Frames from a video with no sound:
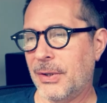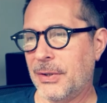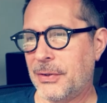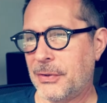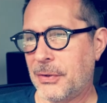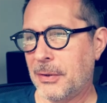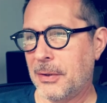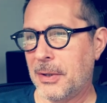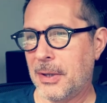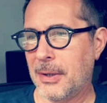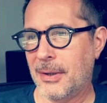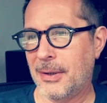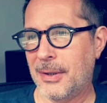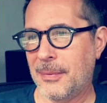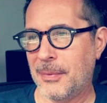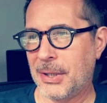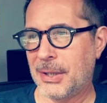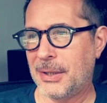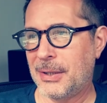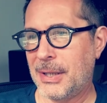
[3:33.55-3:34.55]
So let
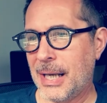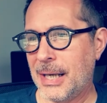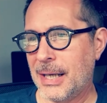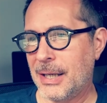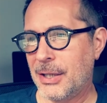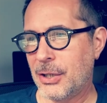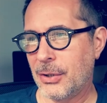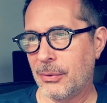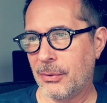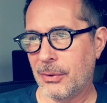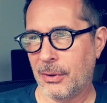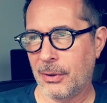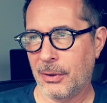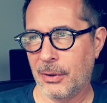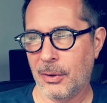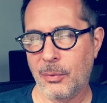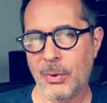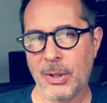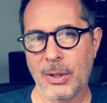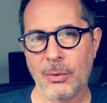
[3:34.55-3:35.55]
me get into it a
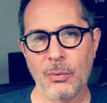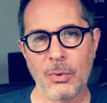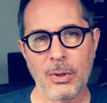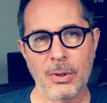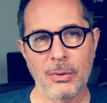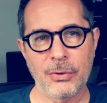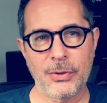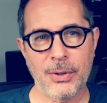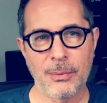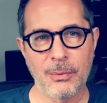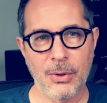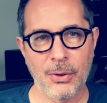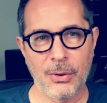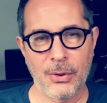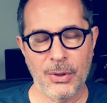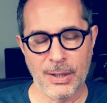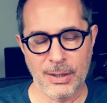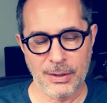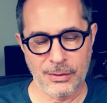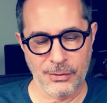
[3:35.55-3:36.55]
little bit. What some of
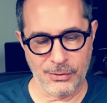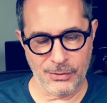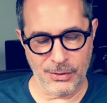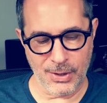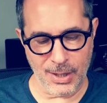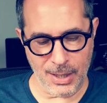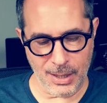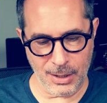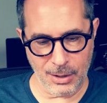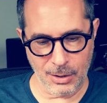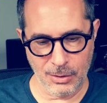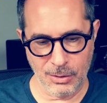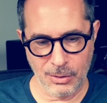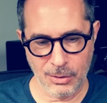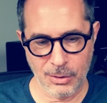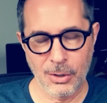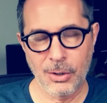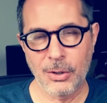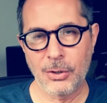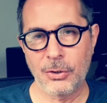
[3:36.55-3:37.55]
the things that
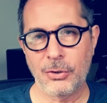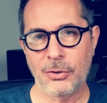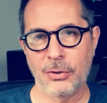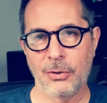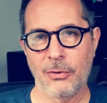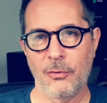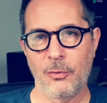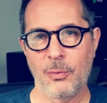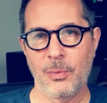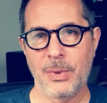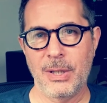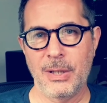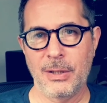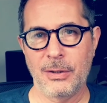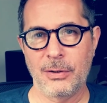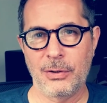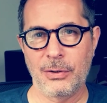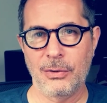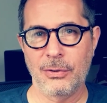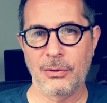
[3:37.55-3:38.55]
drove
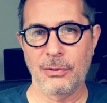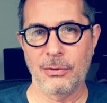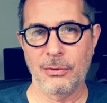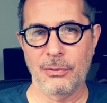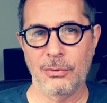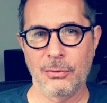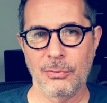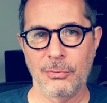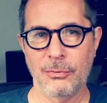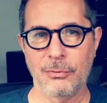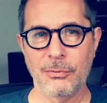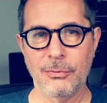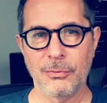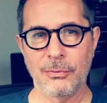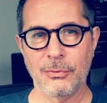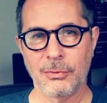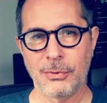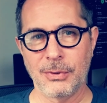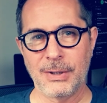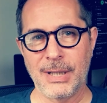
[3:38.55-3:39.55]
me to
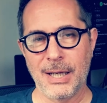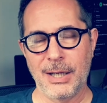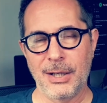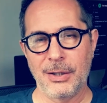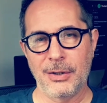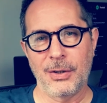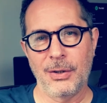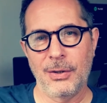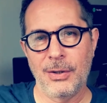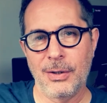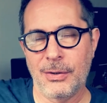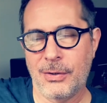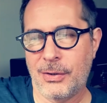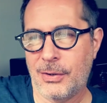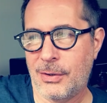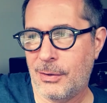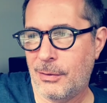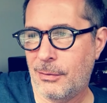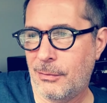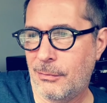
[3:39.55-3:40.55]
get into
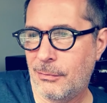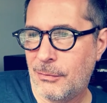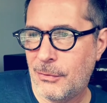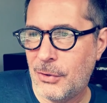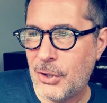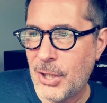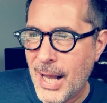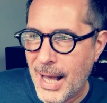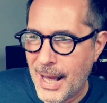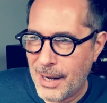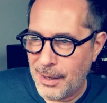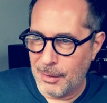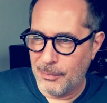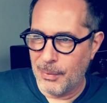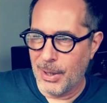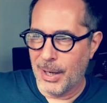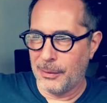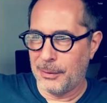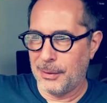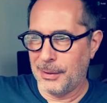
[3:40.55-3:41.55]
this chat
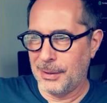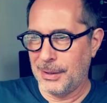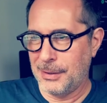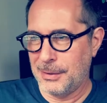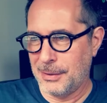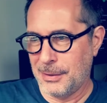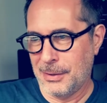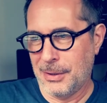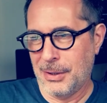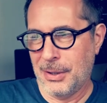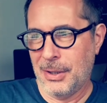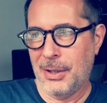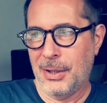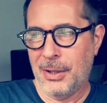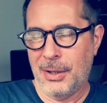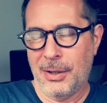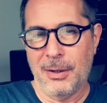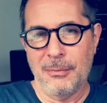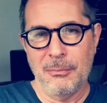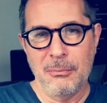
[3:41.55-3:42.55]
about the
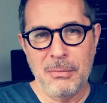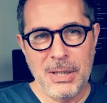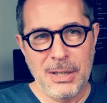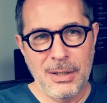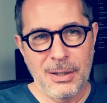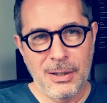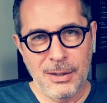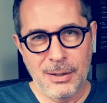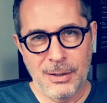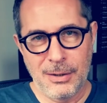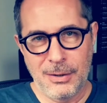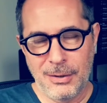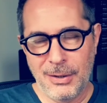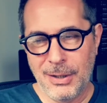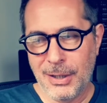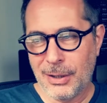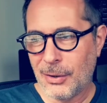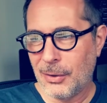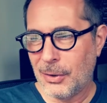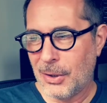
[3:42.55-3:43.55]
Mia
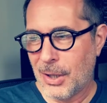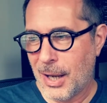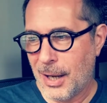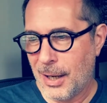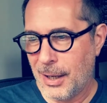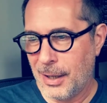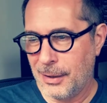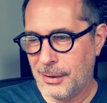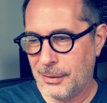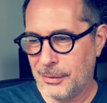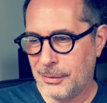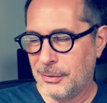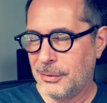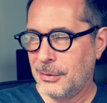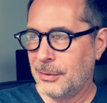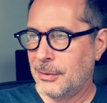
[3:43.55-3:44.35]
Nicolai